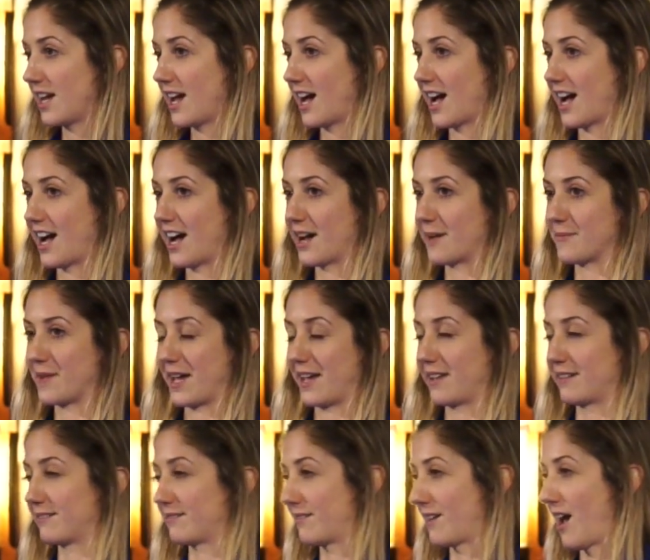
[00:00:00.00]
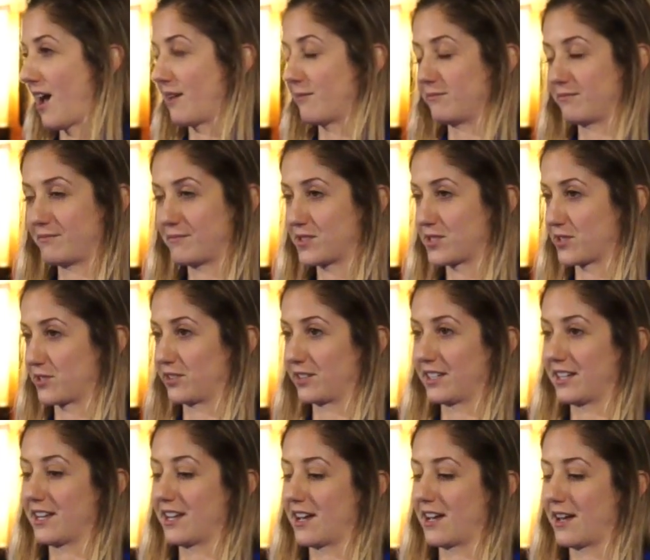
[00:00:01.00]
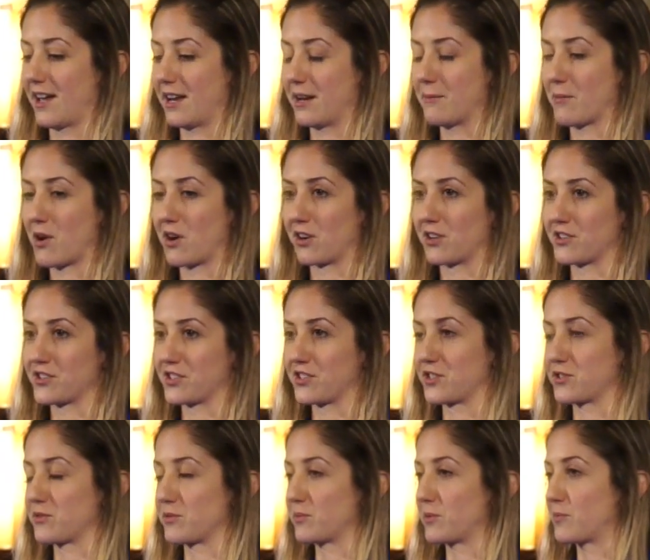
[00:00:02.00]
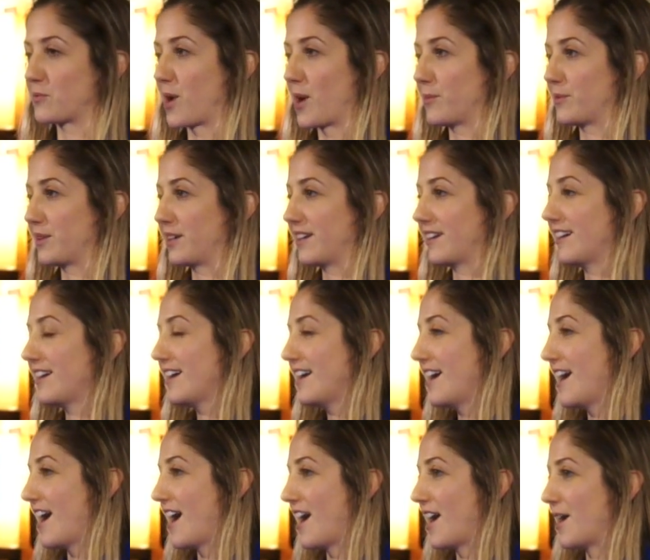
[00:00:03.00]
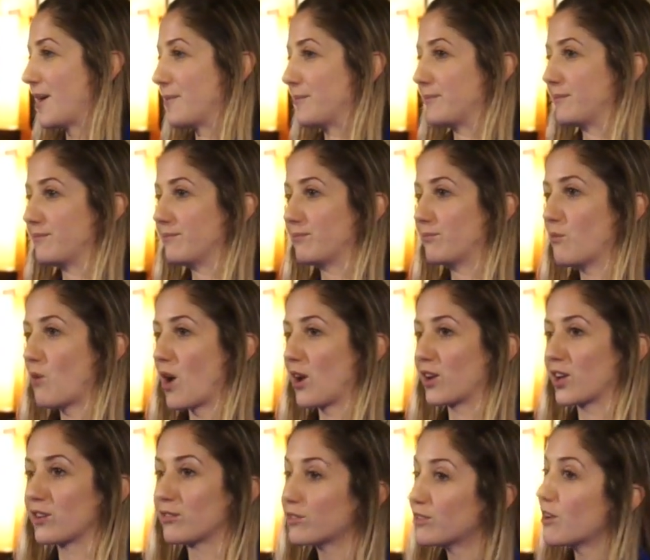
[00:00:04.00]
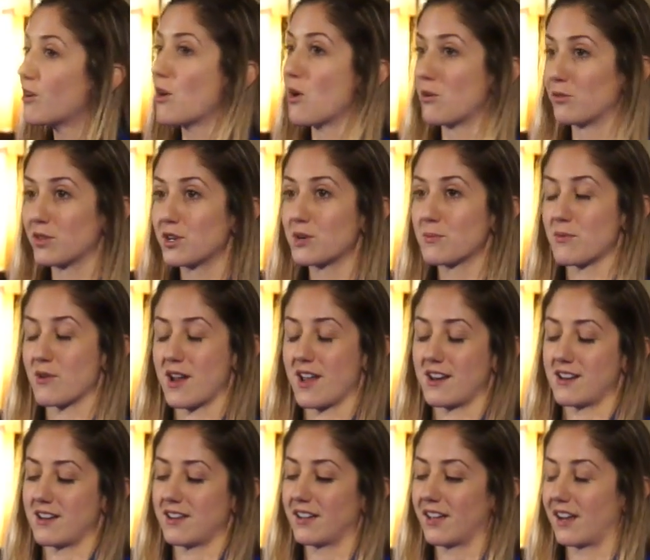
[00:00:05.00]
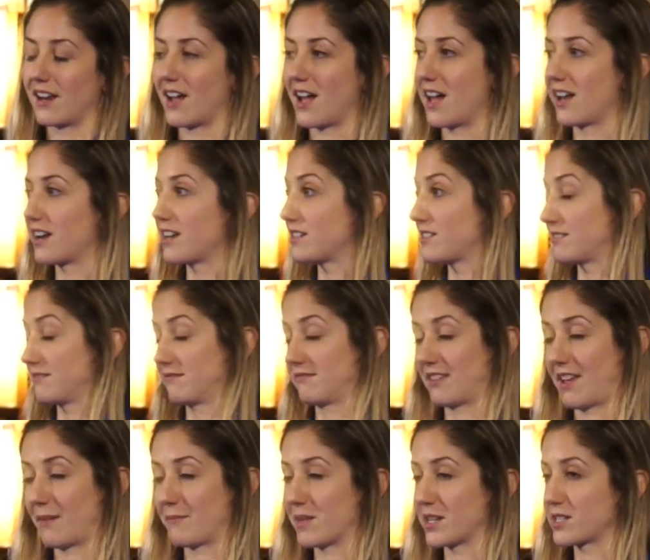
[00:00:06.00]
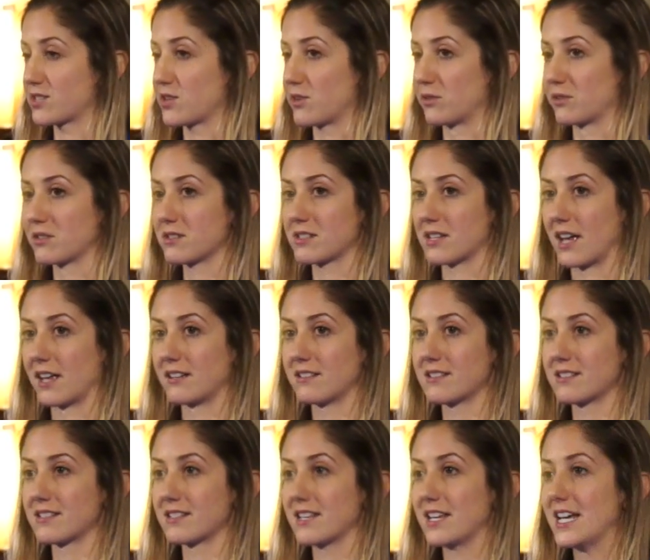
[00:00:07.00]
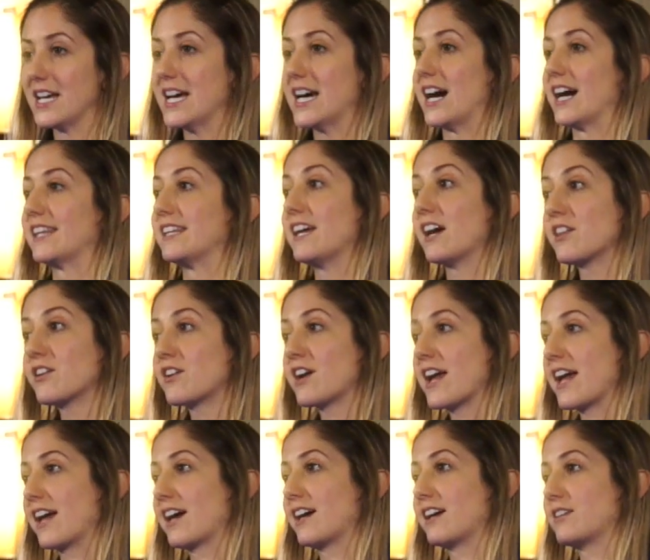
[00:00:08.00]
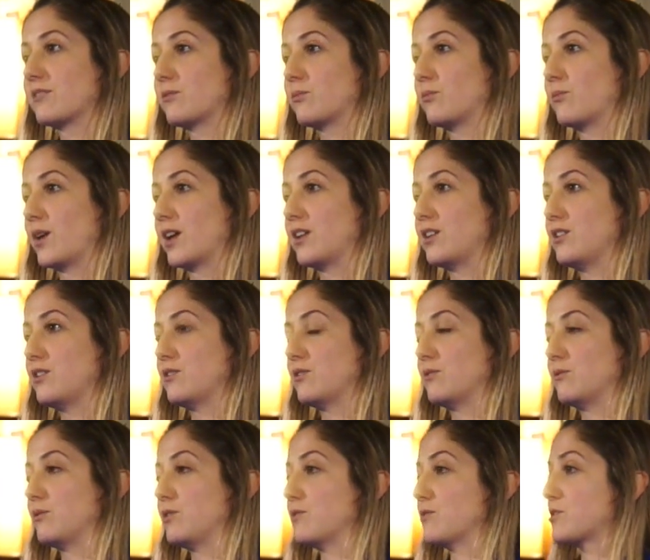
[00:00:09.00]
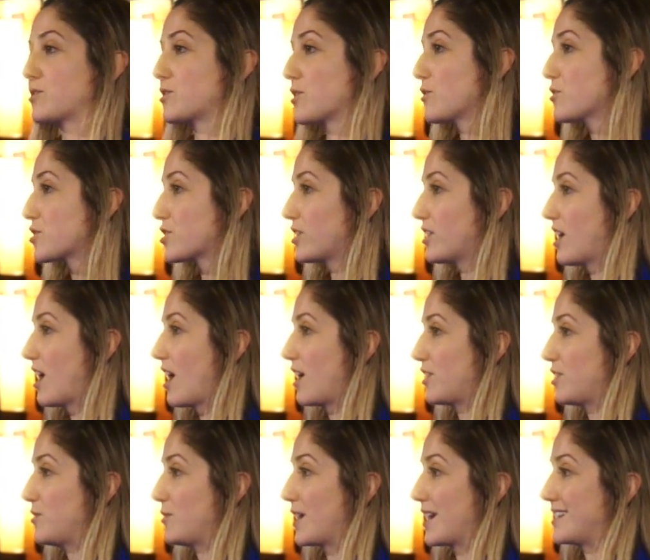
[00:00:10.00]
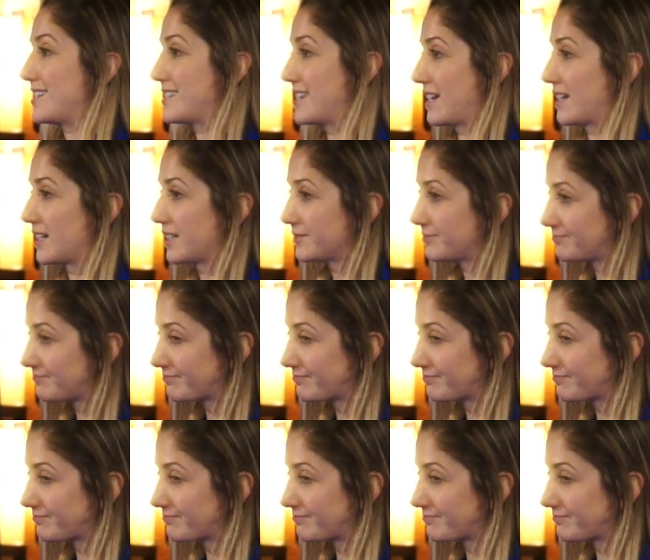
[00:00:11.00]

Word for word: Um, and I, certainly uh, any marketers in this room will probably um, want to own their branding, and, I, and I, that makes total sense. On the other hand, when you use social auth, you get data.